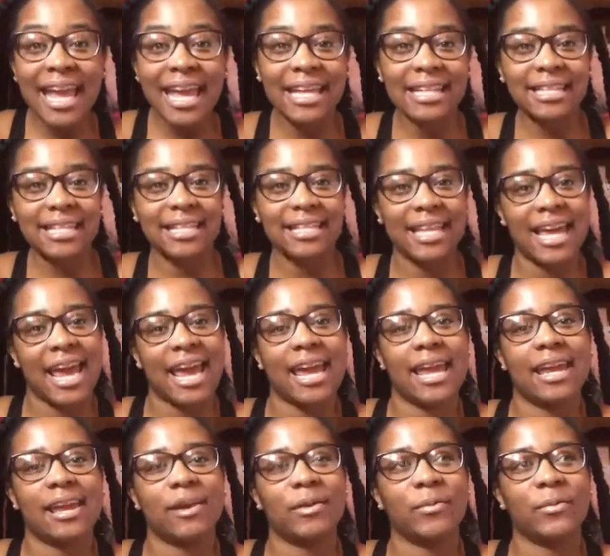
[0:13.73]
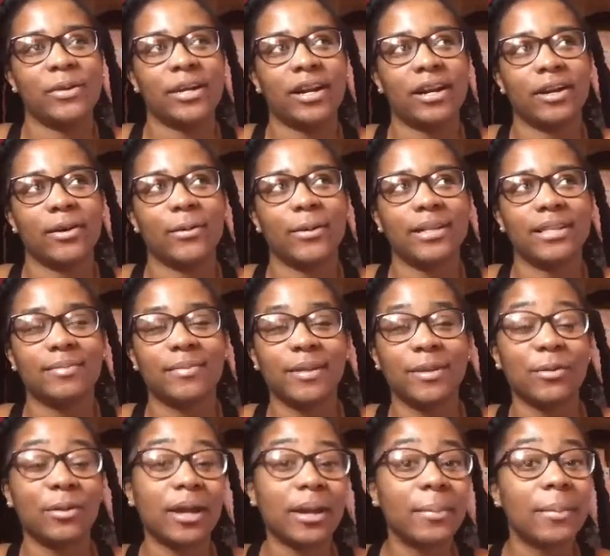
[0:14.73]
And today we are going to be
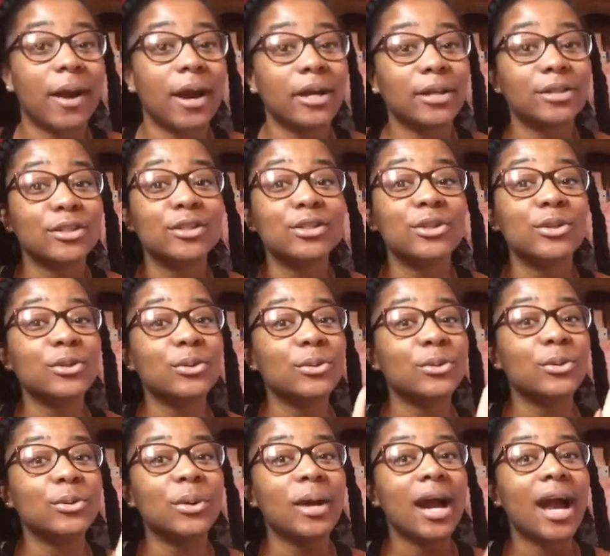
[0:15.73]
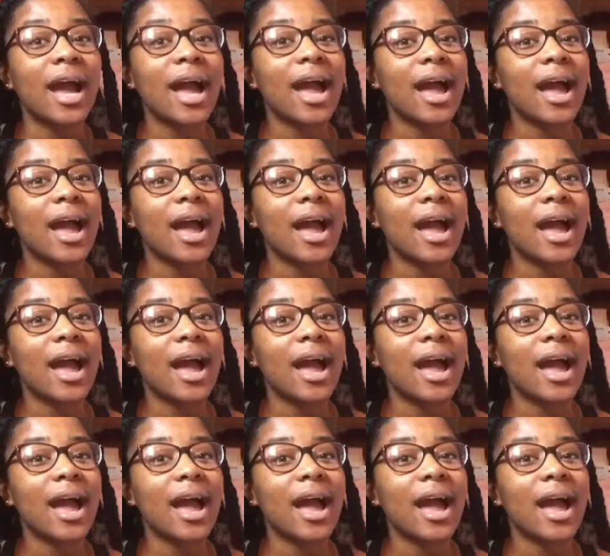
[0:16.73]
doing part 2